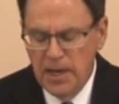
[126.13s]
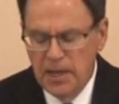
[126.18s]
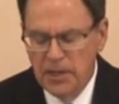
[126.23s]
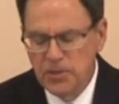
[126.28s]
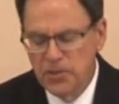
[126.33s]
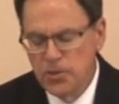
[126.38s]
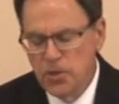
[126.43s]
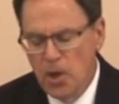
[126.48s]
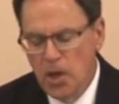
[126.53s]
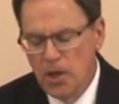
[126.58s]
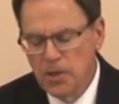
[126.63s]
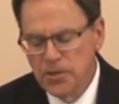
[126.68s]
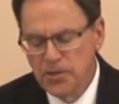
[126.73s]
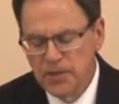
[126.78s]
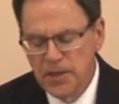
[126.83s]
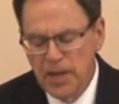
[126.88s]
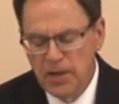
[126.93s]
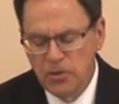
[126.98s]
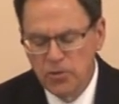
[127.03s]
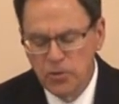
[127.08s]
And Saul
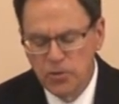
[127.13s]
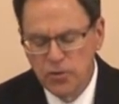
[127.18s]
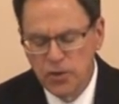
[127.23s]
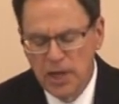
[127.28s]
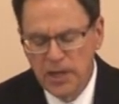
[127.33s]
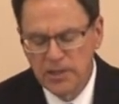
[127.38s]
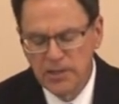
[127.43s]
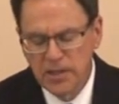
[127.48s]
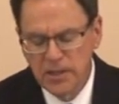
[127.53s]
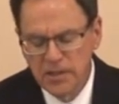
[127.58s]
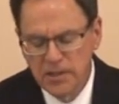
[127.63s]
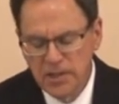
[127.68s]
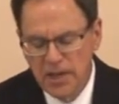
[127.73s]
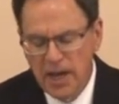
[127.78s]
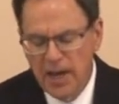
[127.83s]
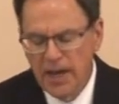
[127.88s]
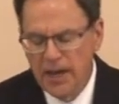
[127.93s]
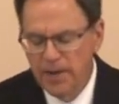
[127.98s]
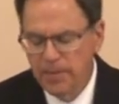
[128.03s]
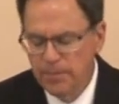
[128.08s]
sent to Jesse,
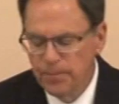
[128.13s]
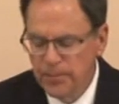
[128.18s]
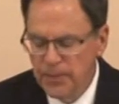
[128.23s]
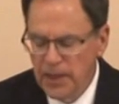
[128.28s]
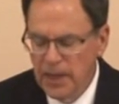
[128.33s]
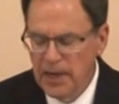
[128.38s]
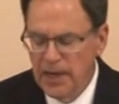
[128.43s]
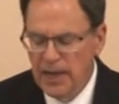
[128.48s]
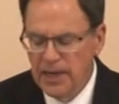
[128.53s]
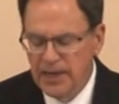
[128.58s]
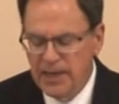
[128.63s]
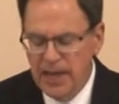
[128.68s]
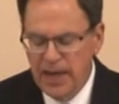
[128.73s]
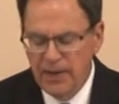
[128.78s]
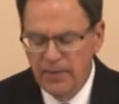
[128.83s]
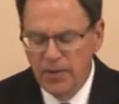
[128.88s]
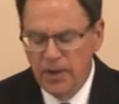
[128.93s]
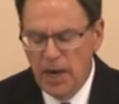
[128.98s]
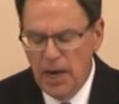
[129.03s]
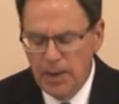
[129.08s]
saying, Let
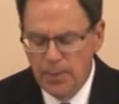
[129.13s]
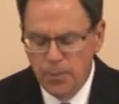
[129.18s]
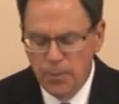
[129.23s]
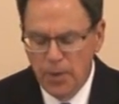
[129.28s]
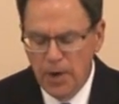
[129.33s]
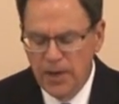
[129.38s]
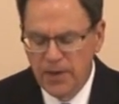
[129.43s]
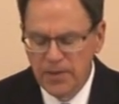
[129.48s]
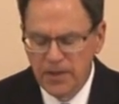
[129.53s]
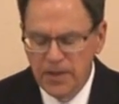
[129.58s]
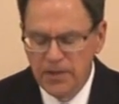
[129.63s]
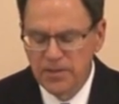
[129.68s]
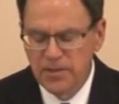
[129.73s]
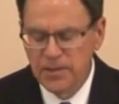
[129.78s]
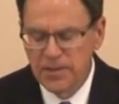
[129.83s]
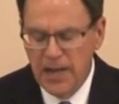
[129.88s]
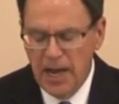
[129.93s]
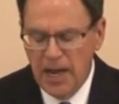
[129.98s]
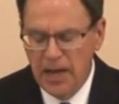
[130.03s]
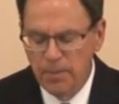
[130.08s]
David, I pray thee,
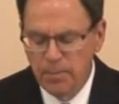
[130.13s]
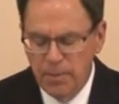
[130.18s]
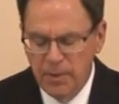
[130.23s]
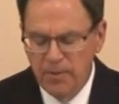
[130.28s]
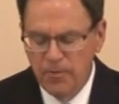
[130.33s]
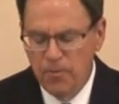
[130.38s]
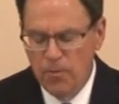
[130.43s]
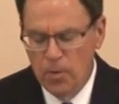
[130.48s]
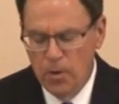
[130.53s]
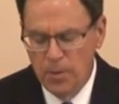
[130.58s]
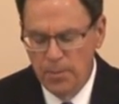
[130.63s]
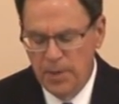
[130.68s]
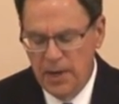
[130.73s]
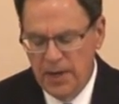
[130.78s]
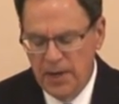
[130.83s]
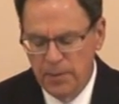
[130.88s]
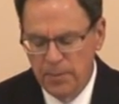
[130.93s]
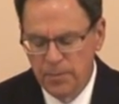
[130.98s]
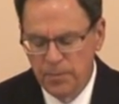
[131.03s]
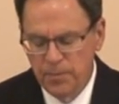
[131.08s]
stand before
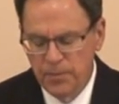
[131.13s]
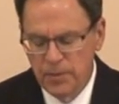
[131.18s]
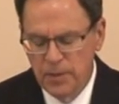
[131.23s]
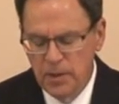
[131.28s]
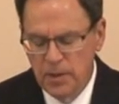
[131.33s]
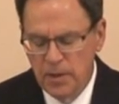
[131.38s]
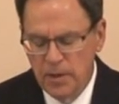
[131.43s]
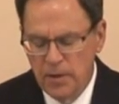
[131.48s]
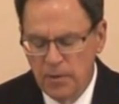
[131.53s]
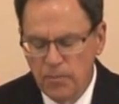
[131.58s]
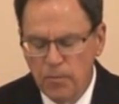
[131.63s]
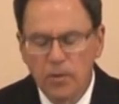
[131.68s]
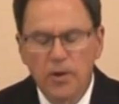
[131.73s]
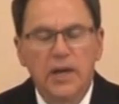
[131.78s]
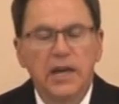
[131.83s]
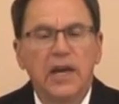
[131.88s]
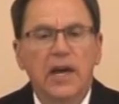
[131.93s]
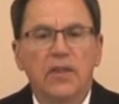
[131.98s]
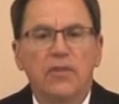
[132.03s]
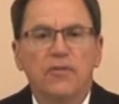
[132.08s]
me, for
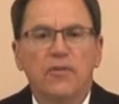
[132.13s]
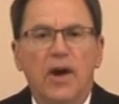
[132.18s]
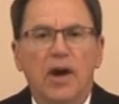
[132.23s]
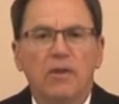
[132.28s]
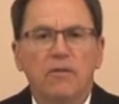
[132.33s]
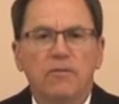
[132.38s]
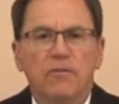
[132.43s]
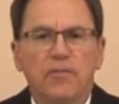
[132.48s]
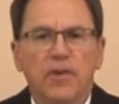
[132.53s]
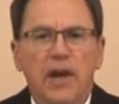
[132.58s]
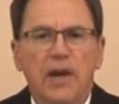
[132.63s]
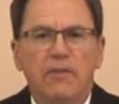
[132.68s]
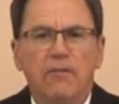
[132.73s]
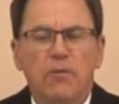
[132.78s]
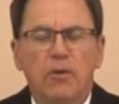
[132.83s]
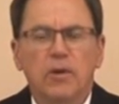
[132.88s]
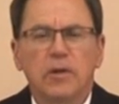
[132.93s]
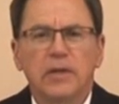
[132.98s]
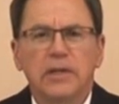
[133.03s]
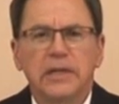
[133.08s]
he hath found
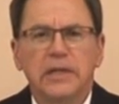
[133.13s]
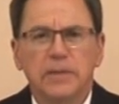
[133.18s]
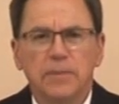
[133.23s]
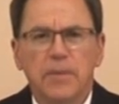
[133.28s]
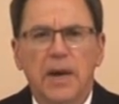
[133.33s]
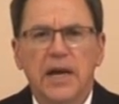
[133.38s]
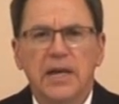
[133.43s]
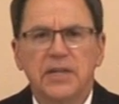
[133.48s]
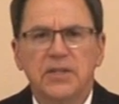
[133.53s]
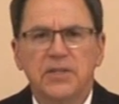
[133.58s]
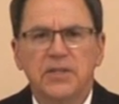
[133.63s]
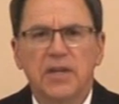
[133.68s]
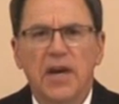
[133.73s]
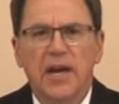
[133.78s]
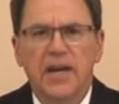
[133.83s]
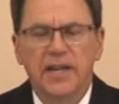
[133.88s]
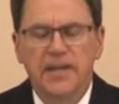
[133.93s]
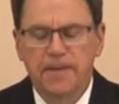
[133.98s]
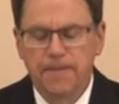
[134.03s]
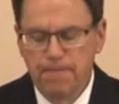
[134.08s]
favor in my
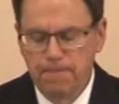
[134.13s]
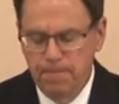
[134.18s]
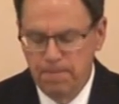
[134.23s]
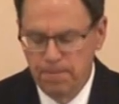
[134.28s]
sight.